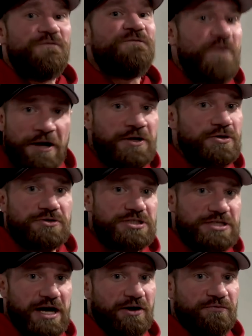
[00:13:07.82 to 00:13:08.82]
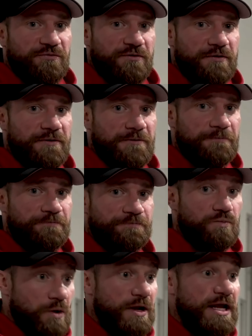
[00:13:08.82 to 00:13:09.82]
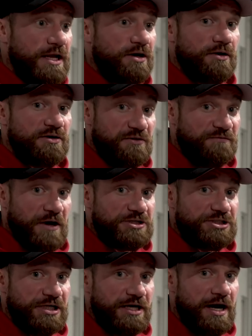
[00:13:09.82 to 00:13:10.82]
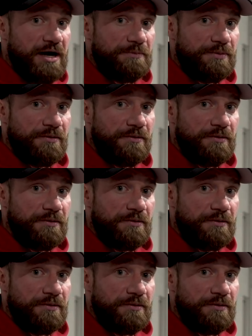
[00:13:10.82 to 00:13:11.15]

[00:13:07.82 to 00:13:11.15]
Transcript: fuck yourself. We're here to fuck shit up.